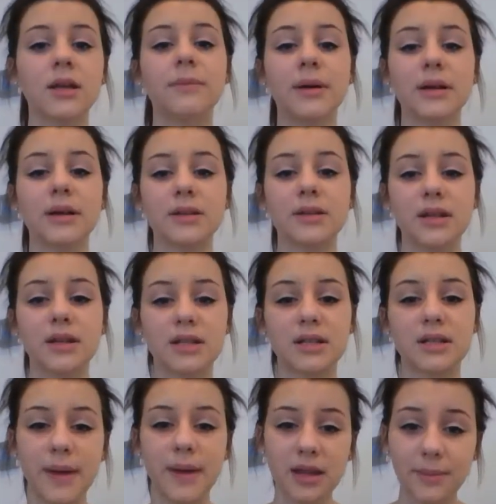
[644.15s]
But
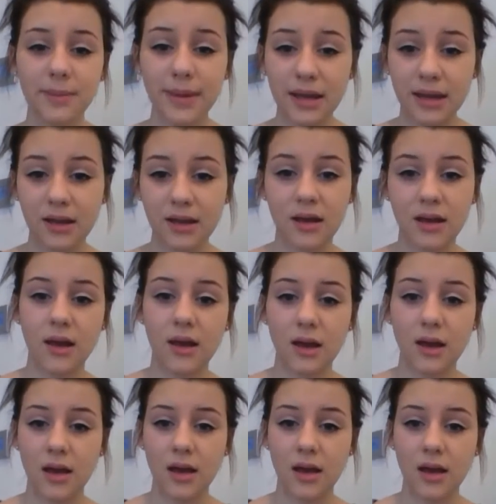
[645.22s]
despite there being
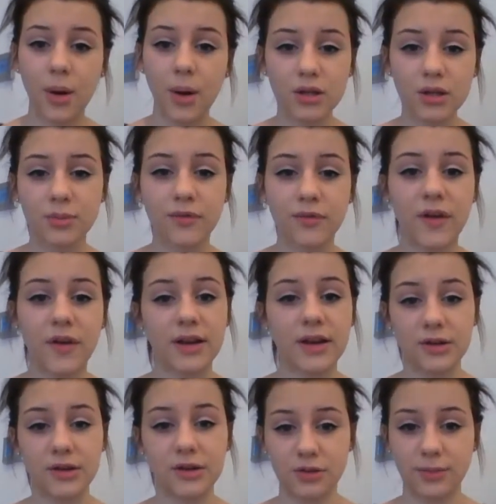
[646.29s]
possible
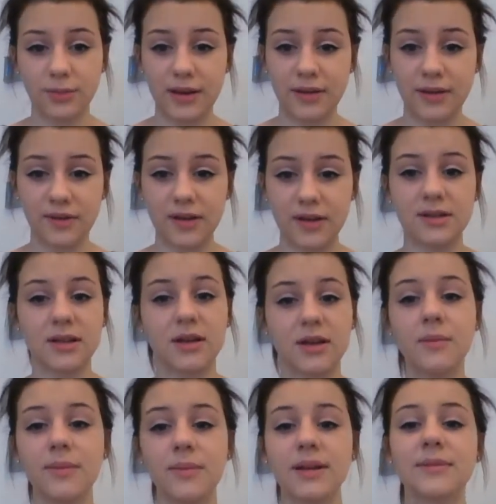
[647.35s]
financial benefits, the
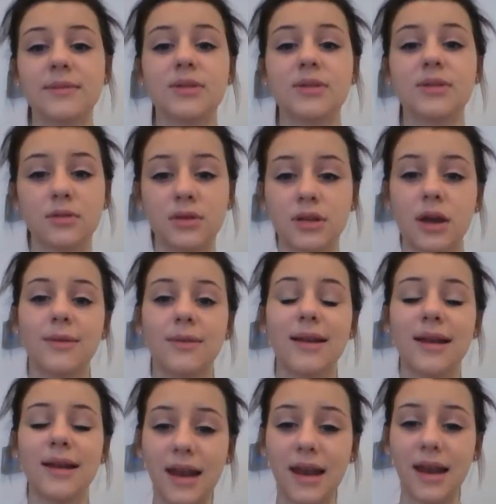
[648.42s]
company must undergo a
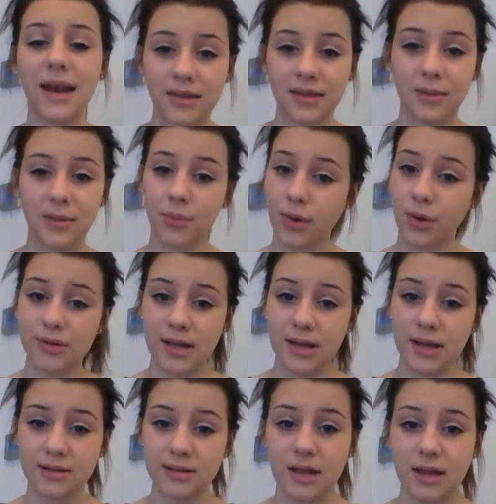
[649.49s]
lengthy
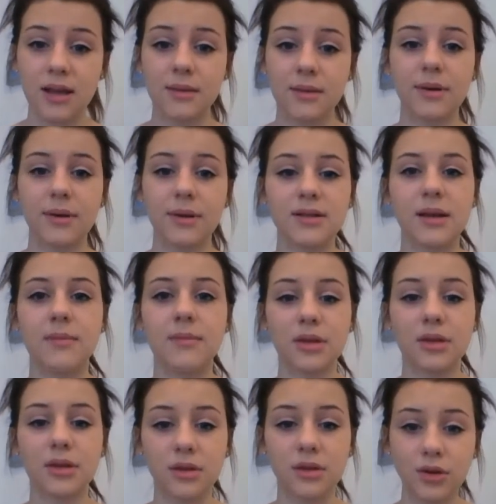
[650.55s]
process because a
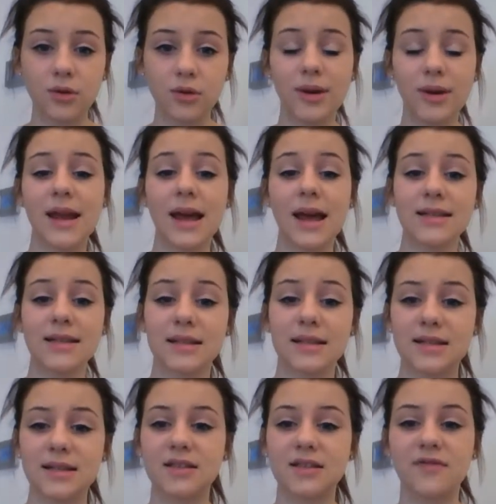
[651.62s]
methodical
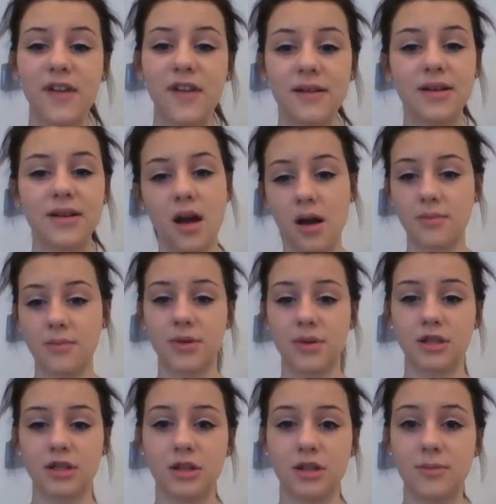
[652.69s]
analysis is very
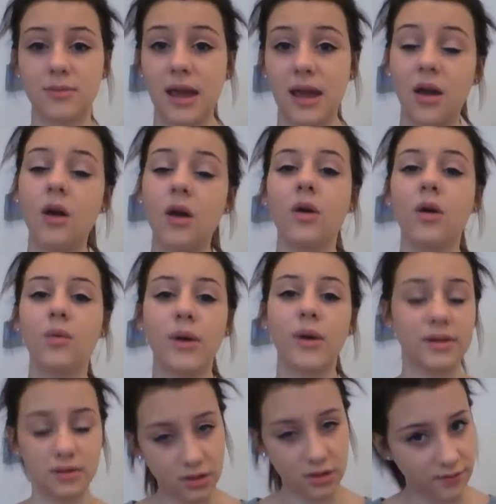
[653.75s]
time-consuming when
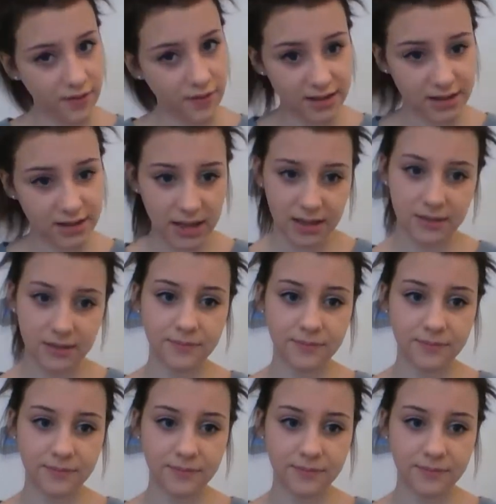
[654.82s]
done correctly.